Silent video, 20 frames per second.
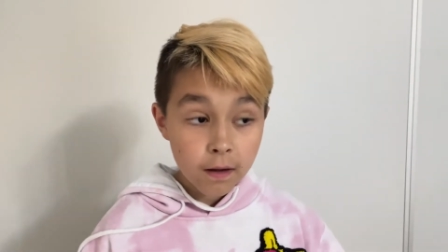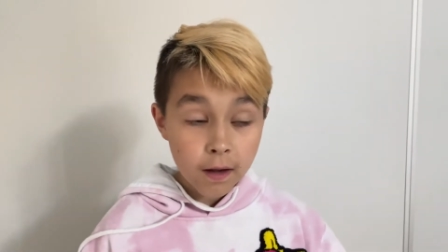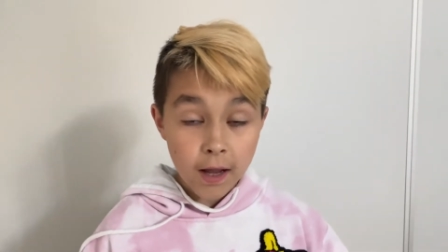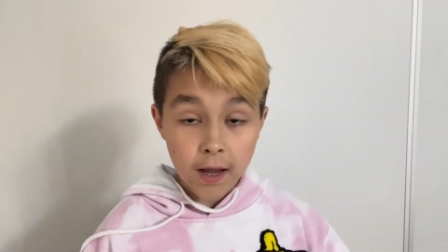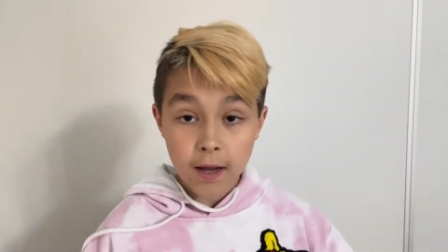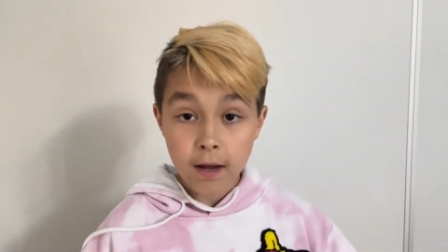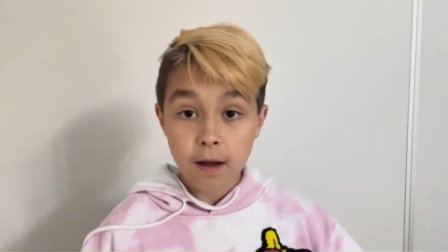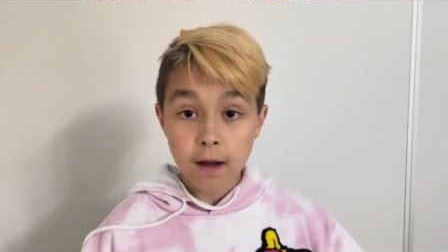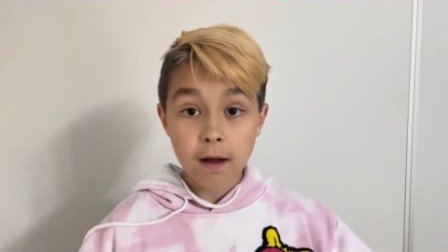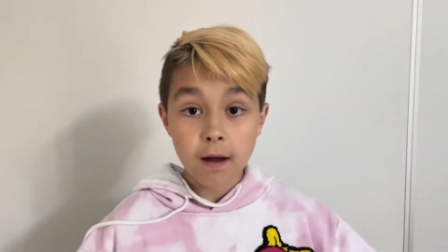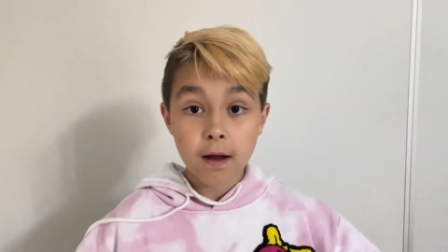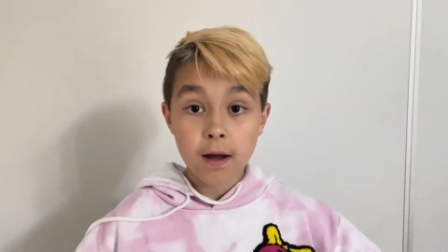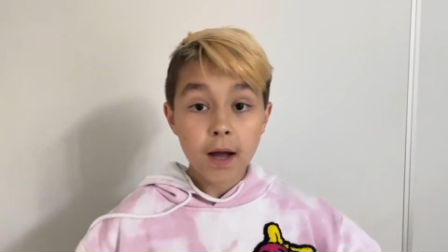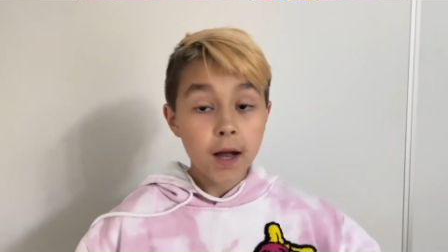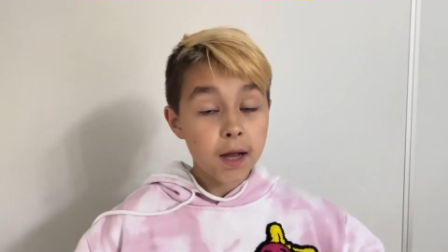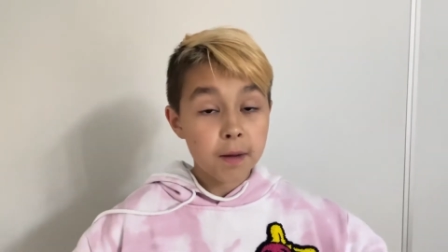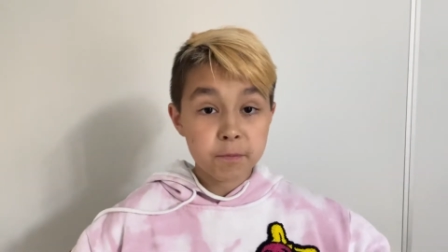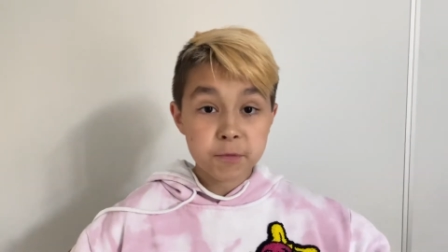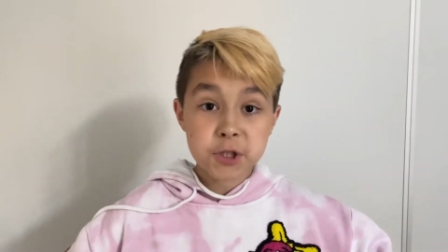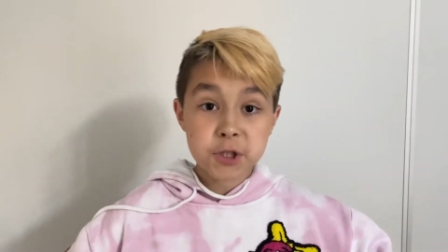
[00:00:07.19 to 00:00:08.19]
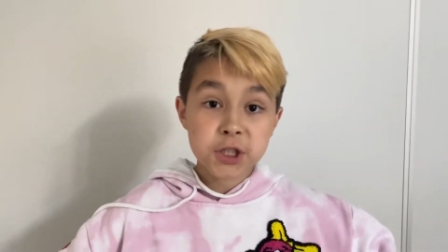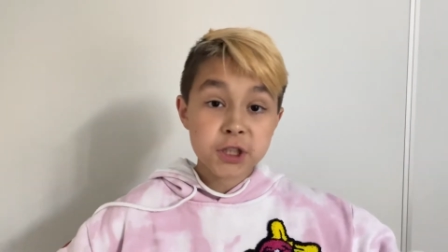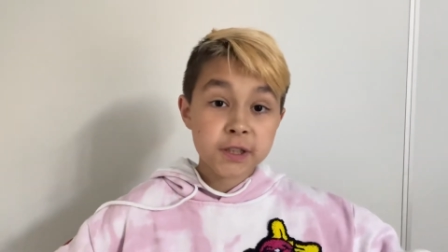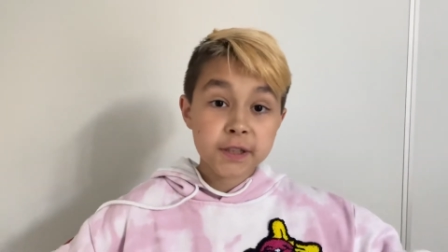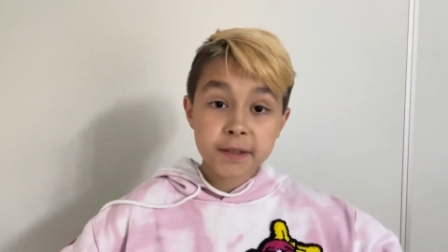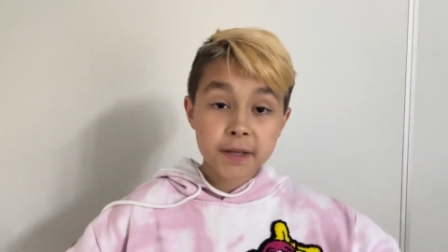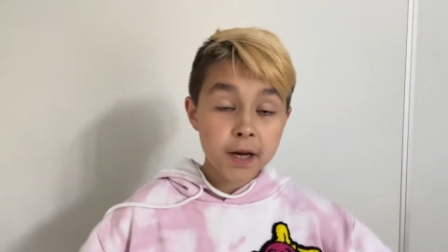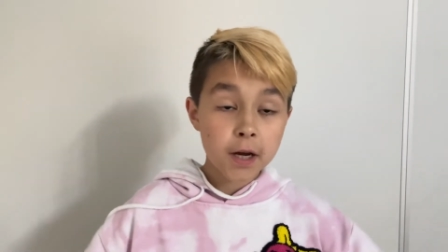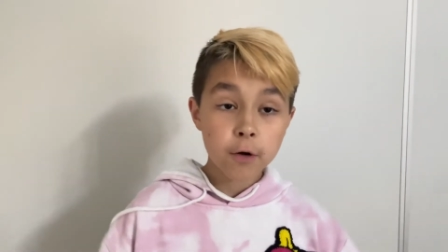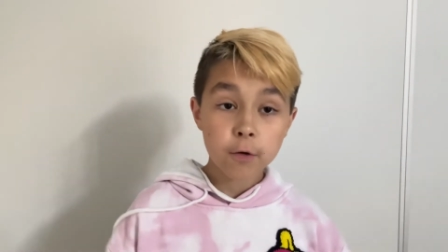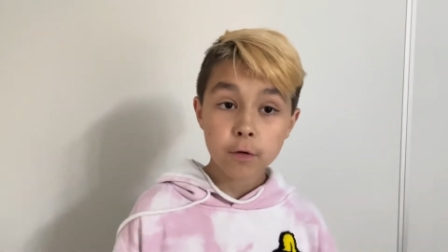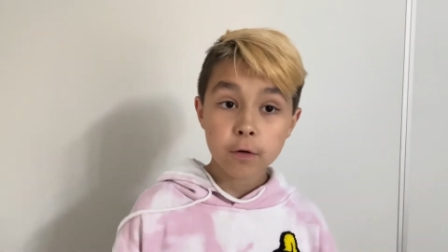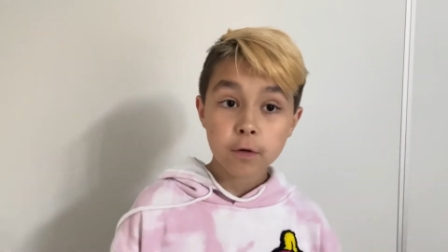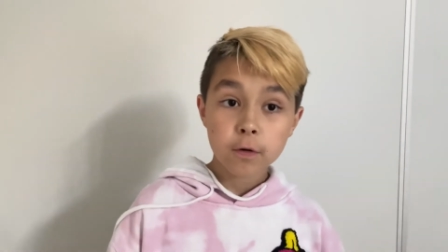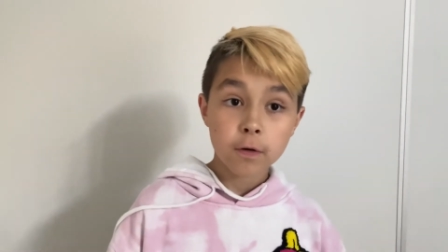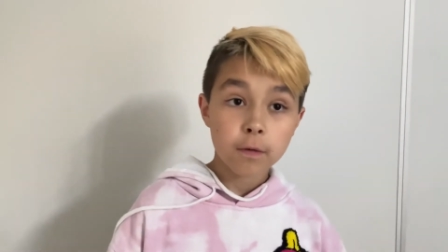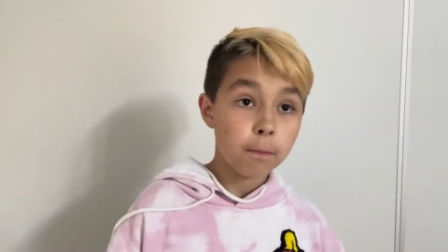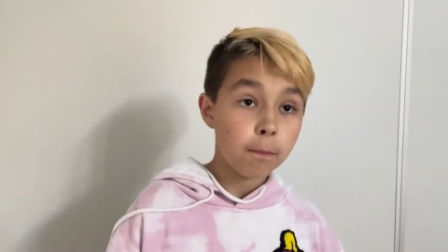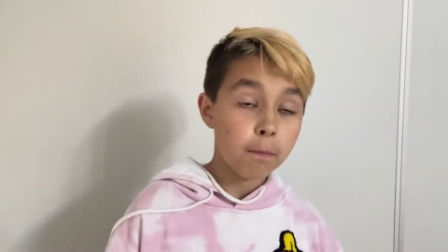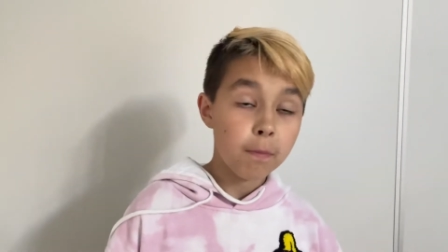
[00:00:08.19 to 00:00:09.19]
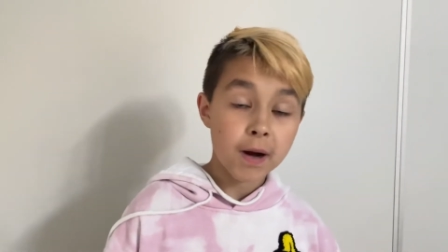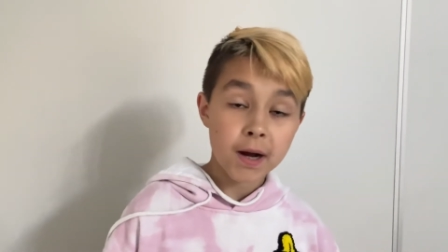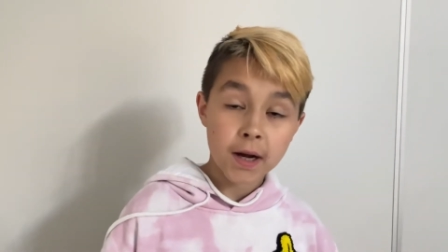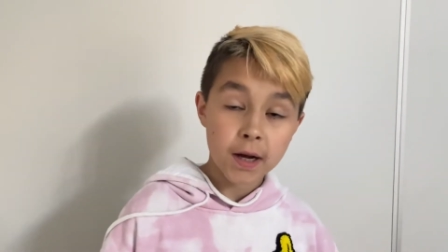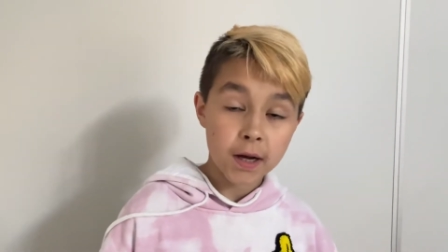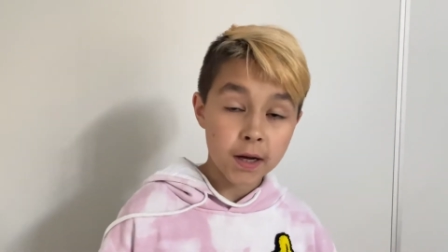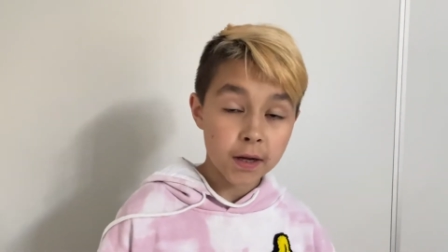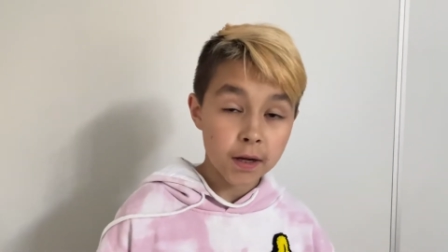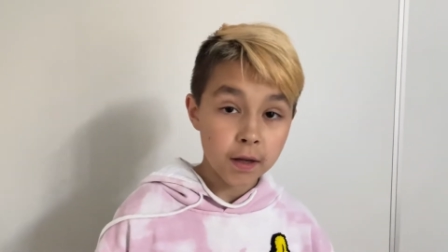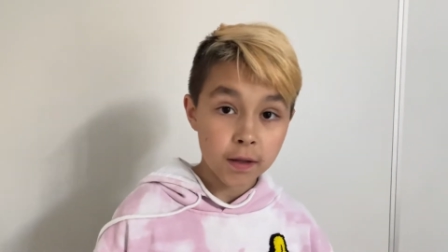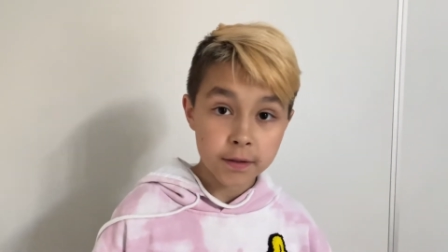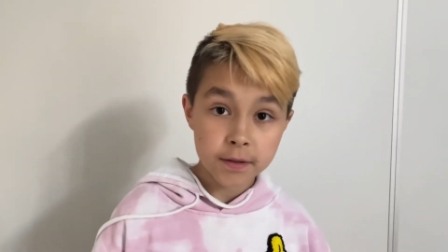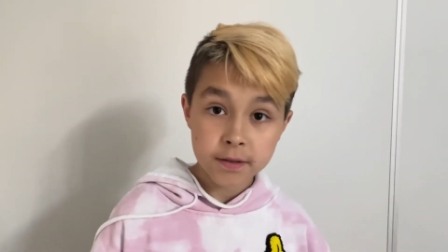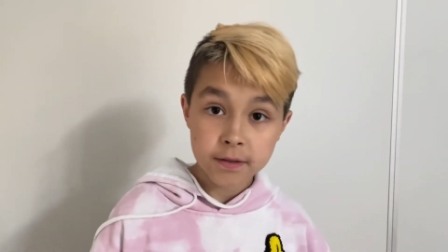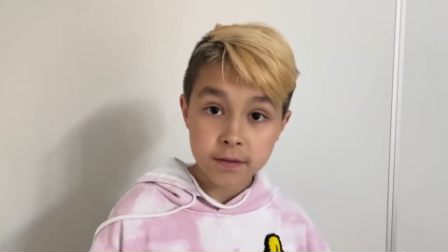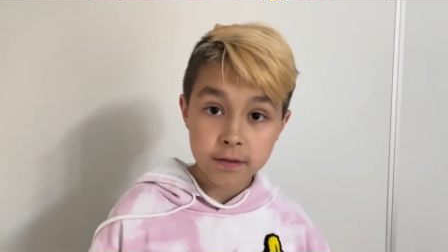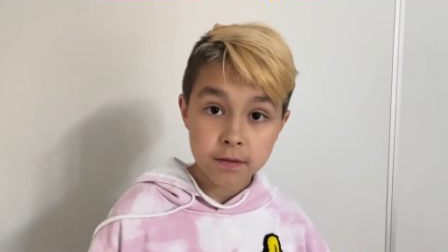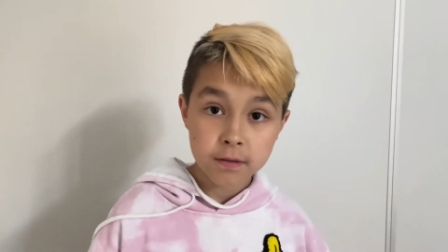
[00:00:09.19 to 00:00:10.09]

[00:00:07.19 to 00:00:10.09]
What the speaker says: I'm chilling now, but